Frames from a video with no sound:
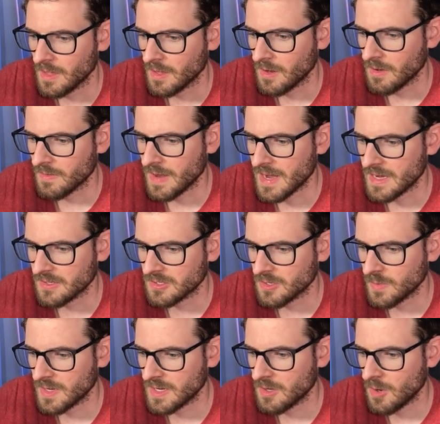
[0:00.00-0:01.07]
All right, and so
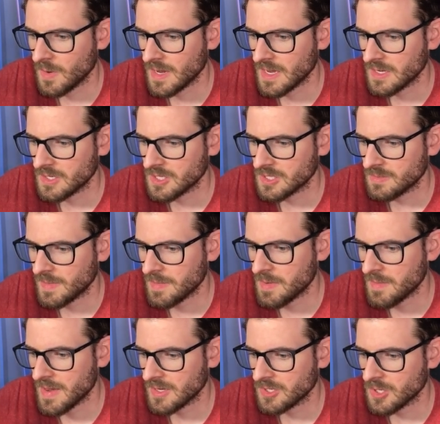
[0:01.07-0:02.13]
we can go ahead and just maybe
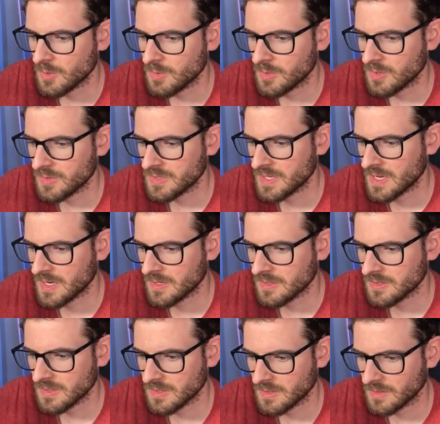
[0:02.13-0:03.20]
make two of those
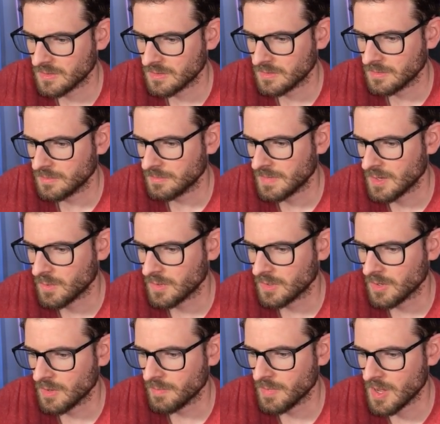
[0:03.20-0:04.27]
things. Make one
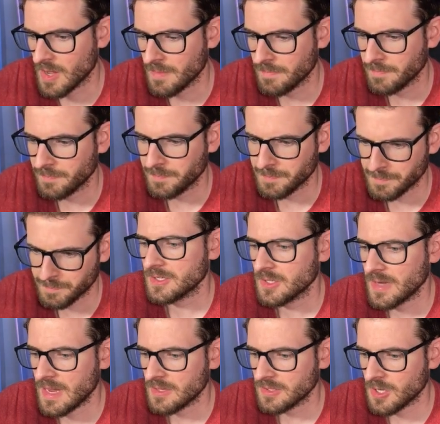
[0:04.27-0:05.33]
called Bob. So
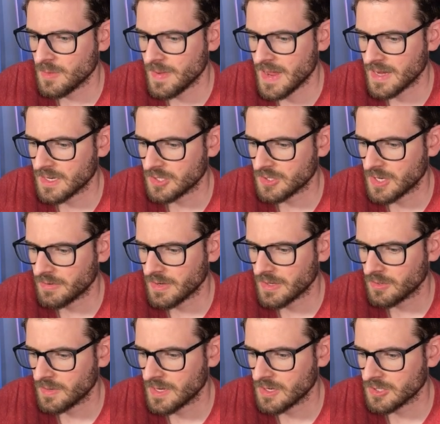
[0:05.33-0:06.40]
now let's go back and try to read
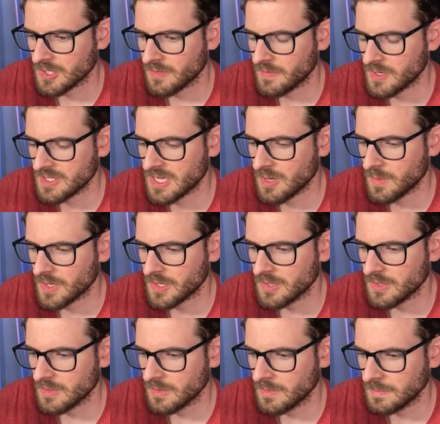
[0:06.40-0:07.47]
through here. So the first thing you want to
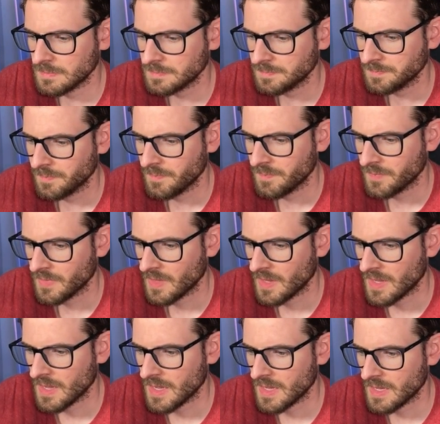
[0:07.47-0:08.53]
do
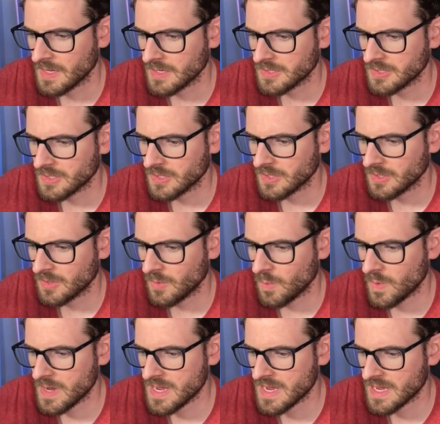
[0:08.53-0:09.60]
is
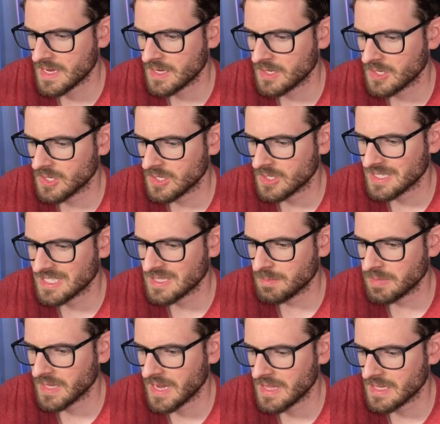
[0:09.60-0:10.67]
we can
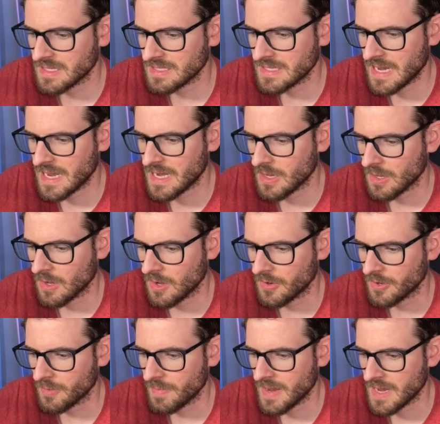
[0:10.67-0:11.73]
display this data on
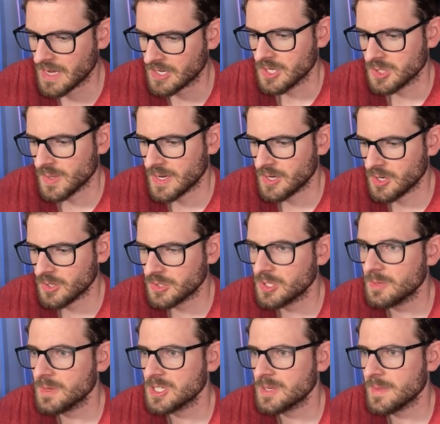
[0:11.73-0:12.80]
our page. So I don't know
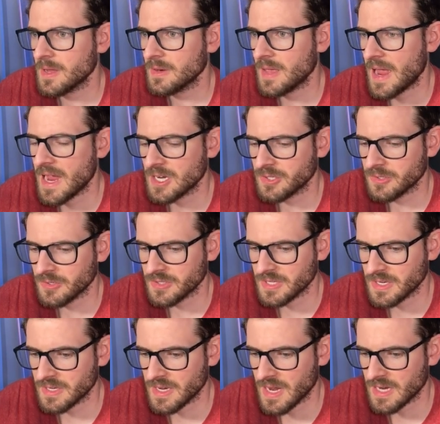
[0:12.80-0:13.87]
too much about Astro
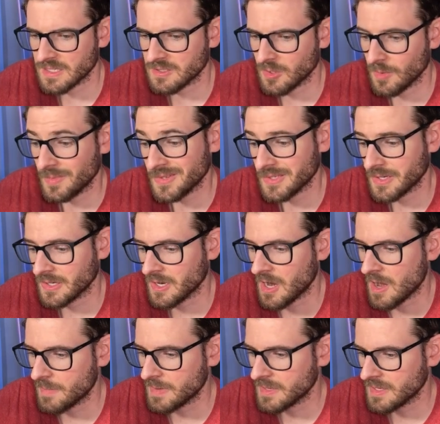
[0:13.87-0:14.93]
syntax, so I'm just gonna
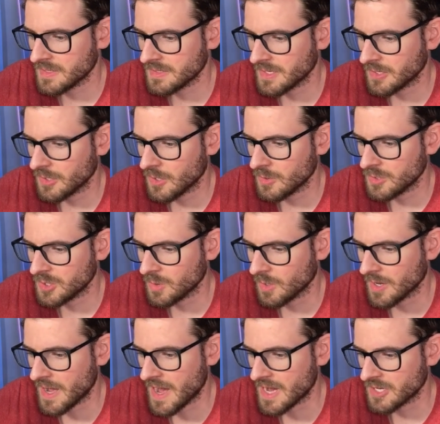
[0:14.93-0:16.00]
copy this and go to
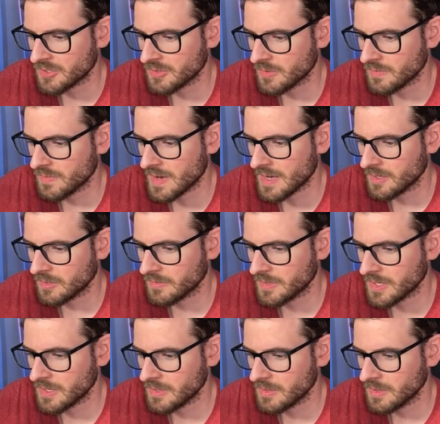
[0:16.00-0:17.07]
our Astro file over
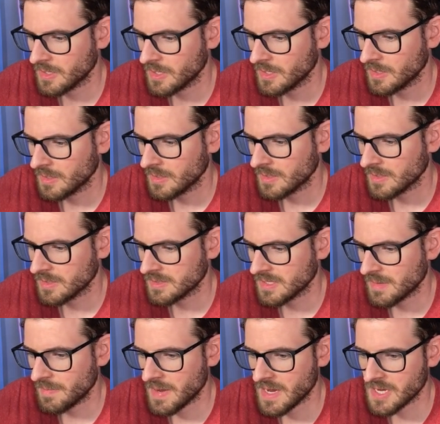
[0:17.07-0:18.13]
here. Let's
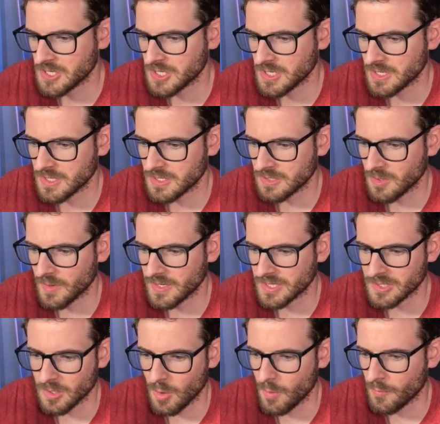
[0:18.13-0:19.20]
say pages, go ahead and
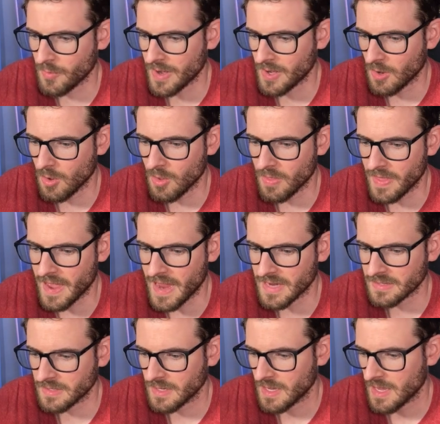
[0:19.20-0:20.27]
just overwrite all that.